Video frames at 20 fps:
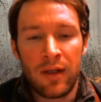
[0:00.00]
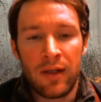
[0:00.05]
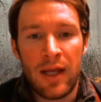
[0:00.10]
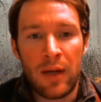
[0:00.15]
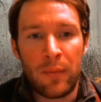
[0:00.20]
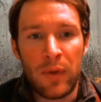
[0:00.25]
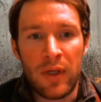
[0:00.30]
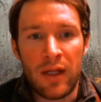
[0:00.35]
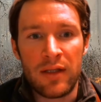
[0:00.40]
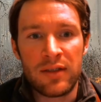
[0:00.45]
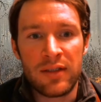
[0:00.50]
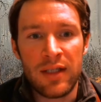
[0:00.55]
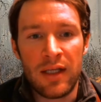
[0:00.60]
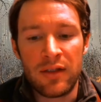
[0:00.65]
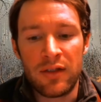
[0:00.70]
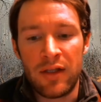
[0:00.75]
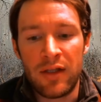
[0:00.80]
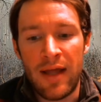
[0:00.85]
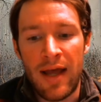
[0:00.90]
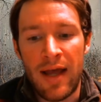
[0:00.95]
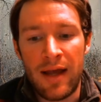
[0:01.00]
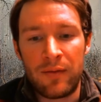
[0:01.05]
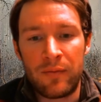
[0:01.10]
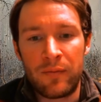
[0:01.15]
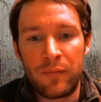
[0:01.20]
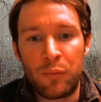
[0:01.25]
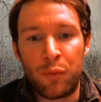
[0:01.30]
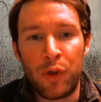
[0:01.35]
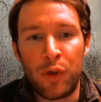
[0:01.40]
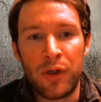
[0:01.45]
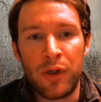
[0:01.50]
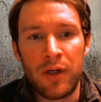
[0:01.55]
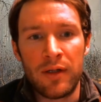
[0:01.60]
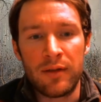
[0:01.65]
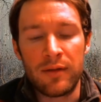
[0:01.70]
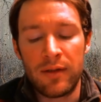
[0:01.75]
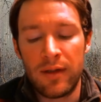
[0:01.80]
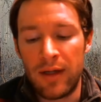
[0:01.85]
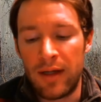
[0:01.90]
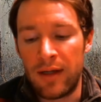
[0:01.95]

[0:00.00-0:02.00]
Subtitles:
that we can send to that burn